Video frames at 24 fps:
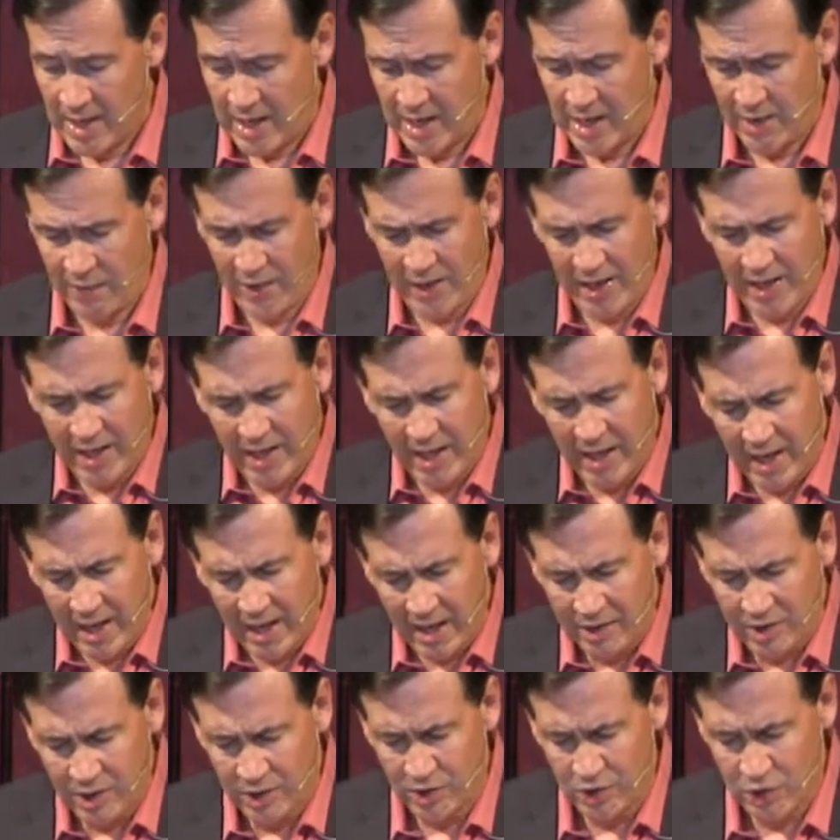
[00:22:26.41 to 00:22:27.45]
And if I
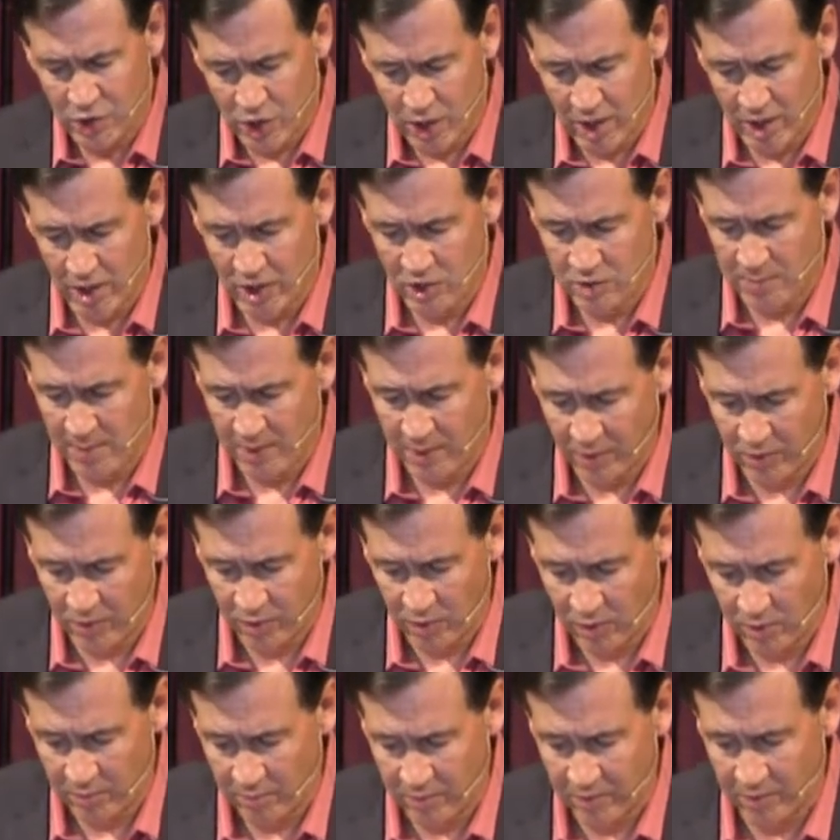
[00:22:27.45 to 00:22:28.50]
can't change my
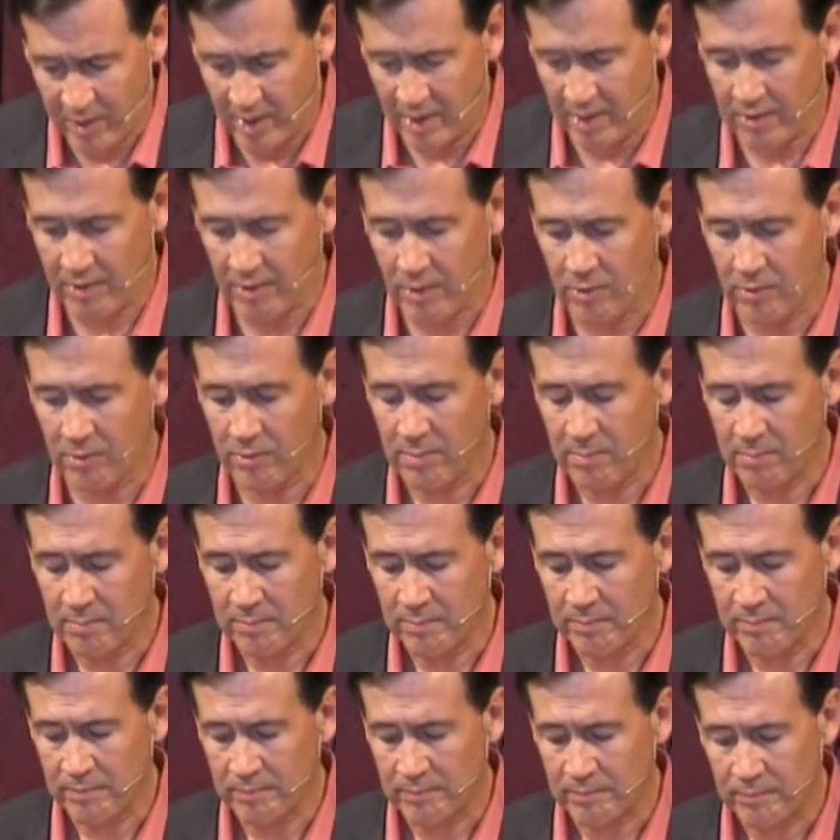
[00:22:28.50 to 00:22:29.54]
circumstances,
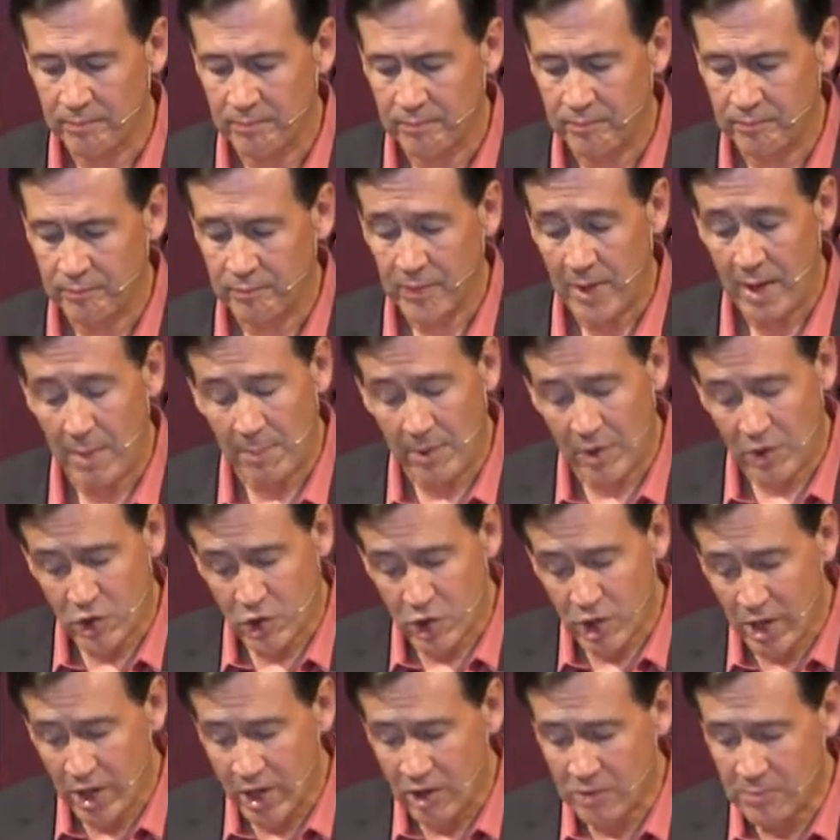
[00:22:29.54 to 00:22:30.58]
I'm going to
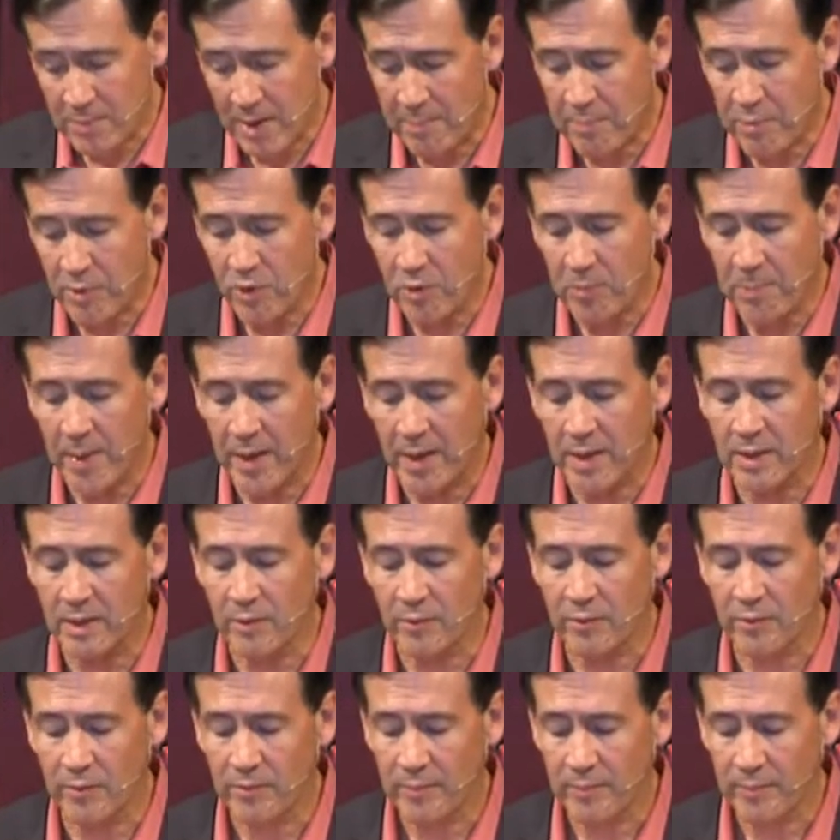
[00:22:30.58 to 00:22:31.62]
change my
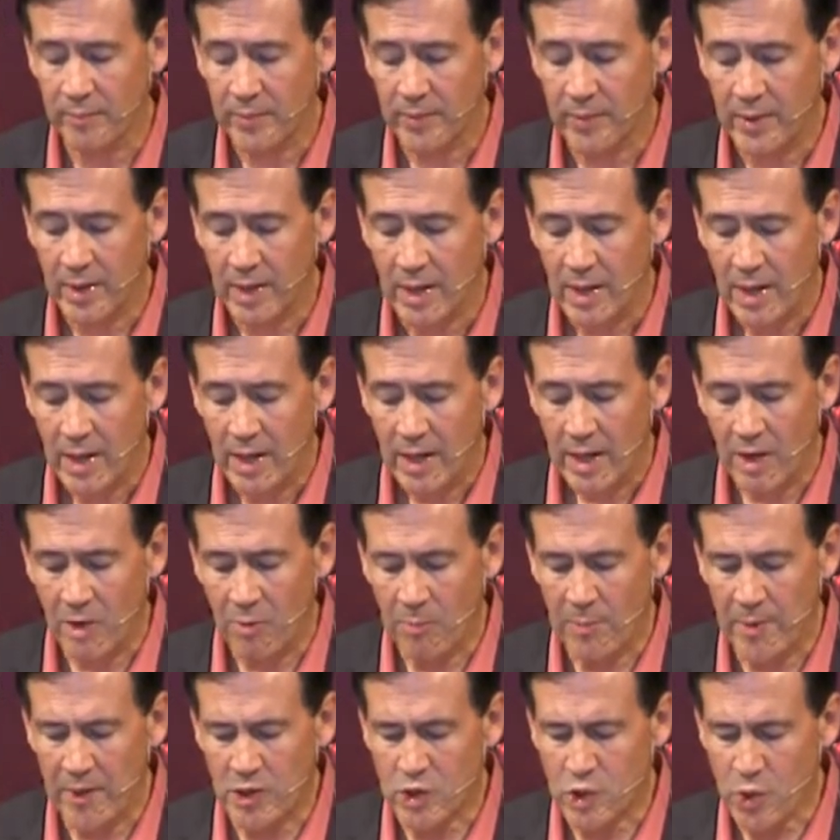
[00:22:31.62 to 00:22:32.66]
perspective.
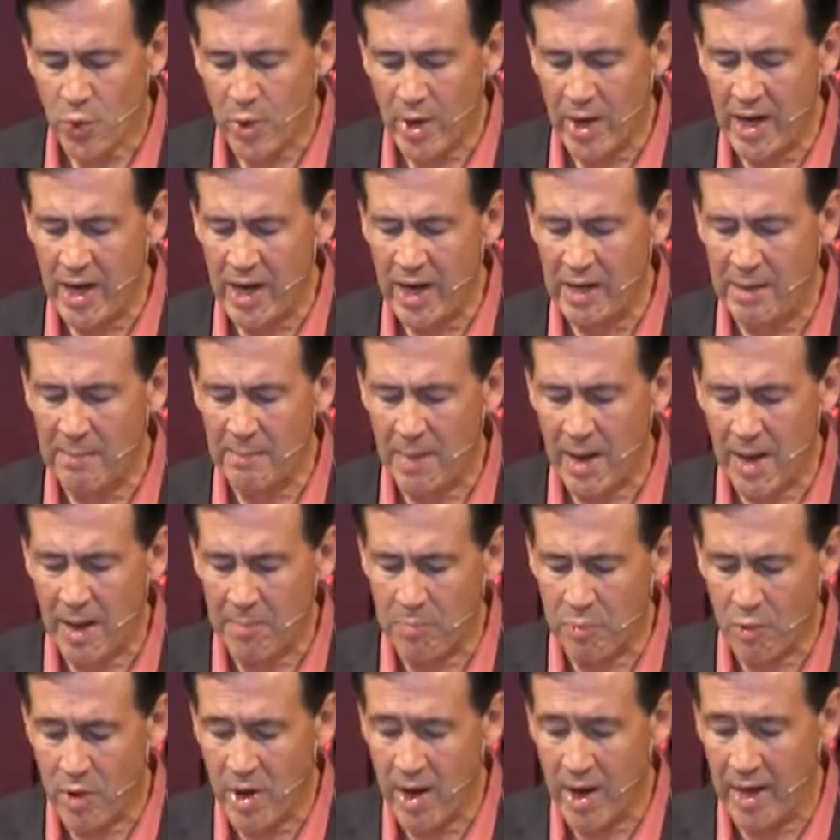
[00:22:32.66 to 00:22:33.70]
Help me train my
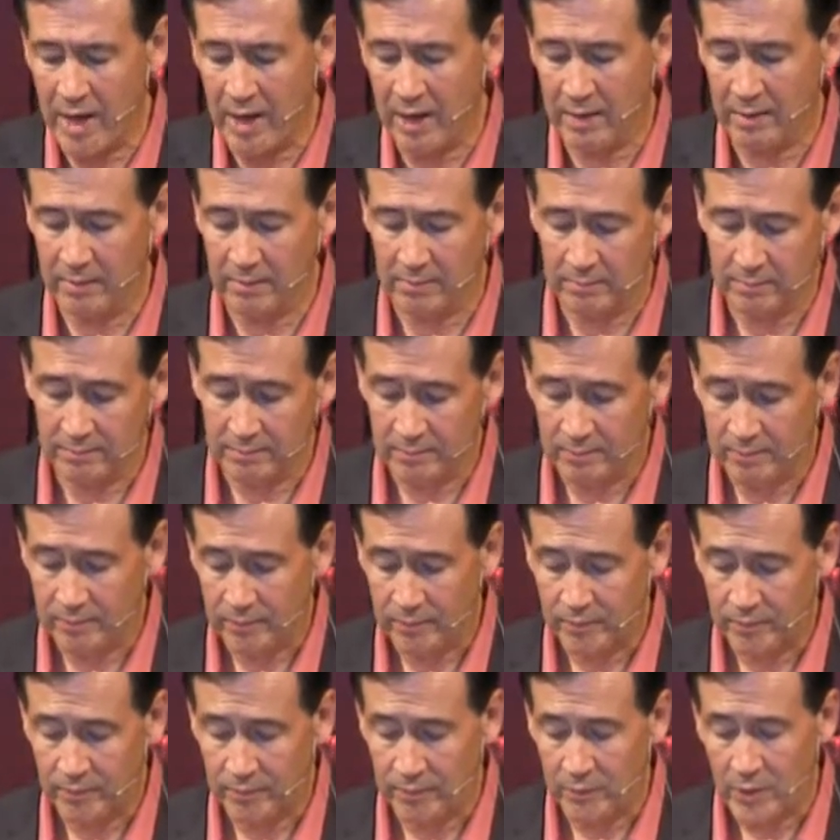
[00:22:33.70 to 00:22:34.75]
brain.
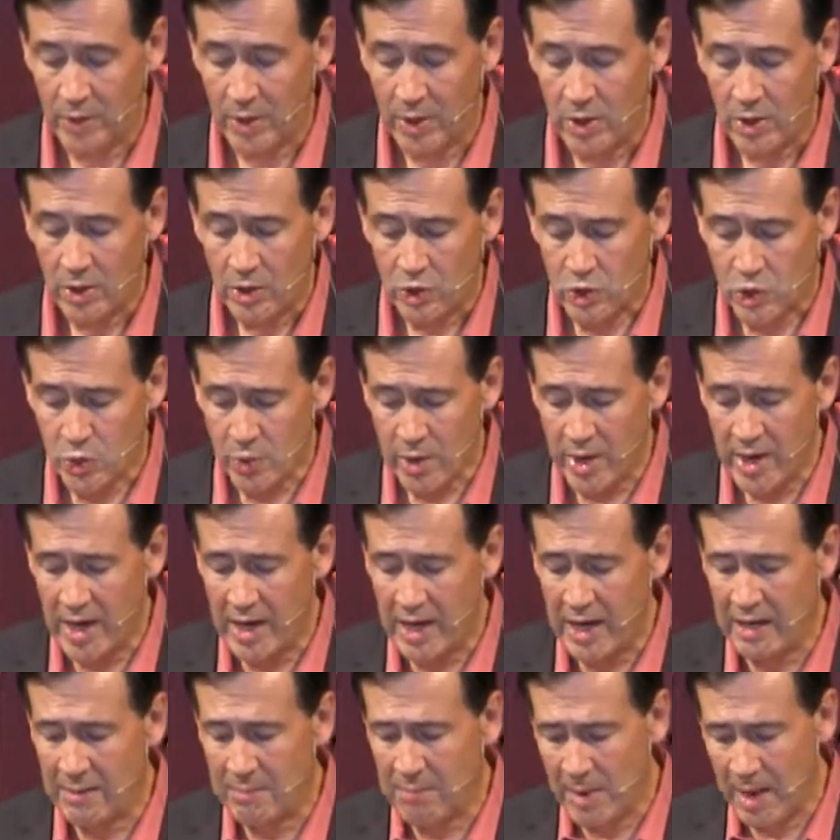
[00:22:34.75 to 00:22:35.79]

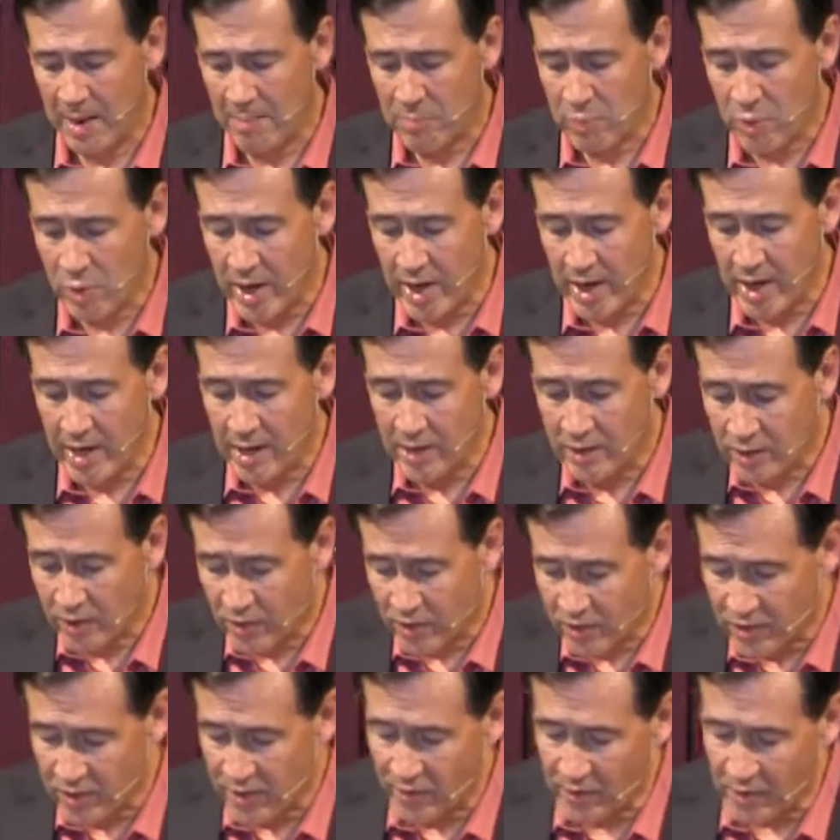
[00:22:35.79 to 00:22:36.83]
Train my brain to
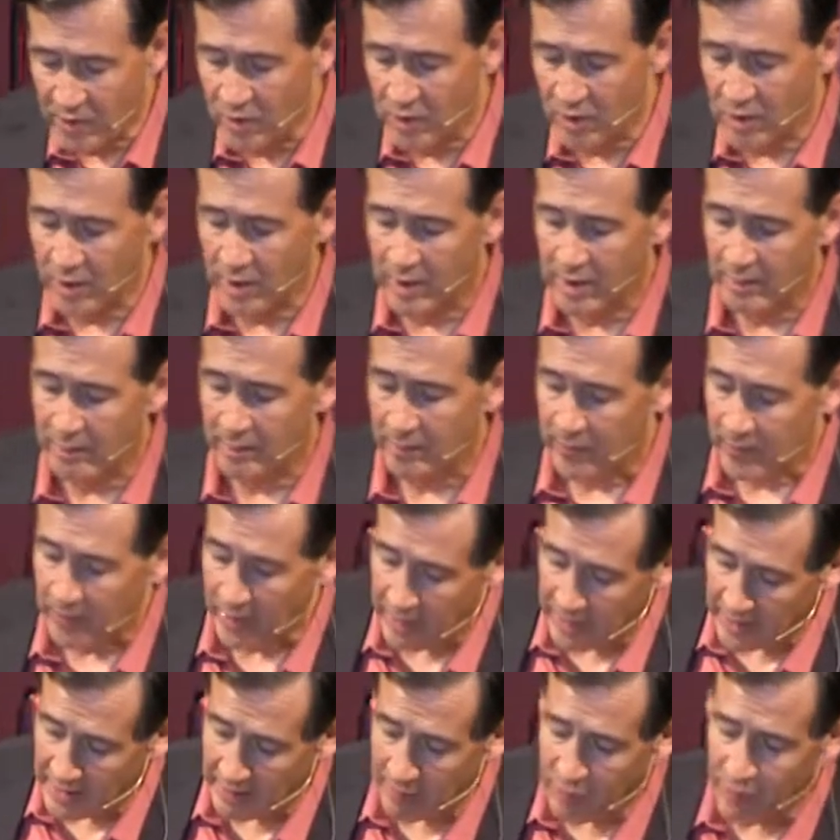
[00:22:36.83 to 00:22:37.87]
see the good
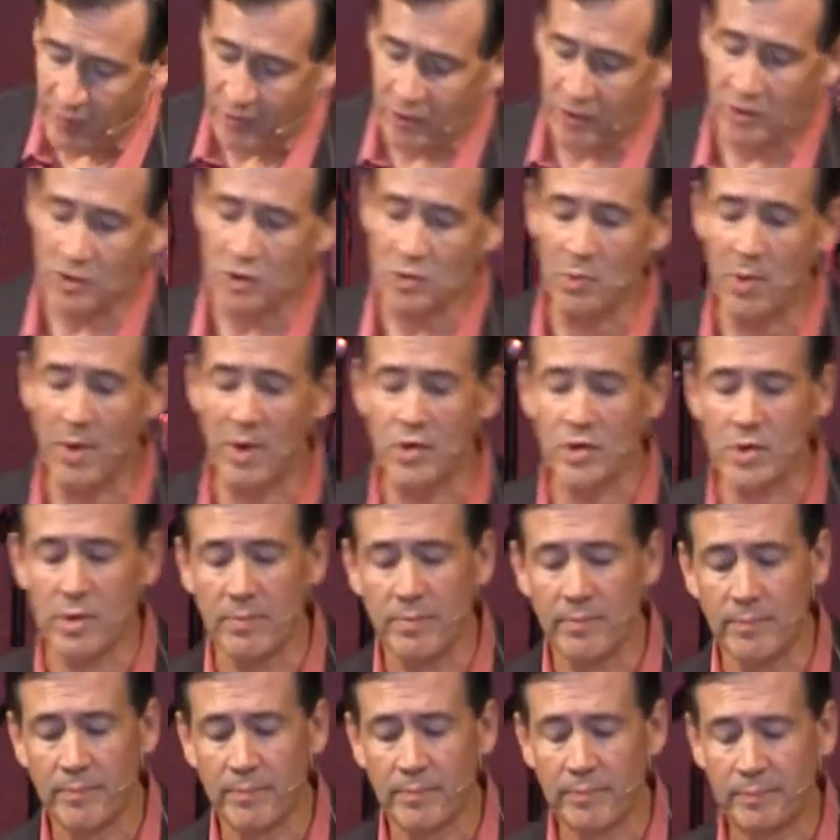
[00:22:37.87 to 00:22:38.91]
in every
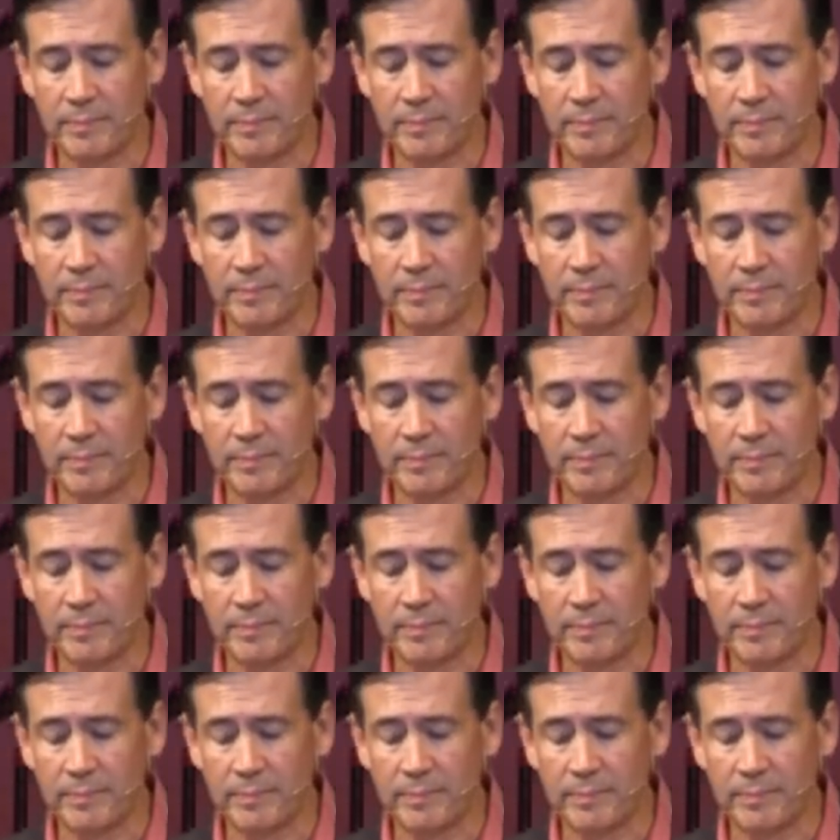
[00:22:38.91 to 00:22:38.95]
situation.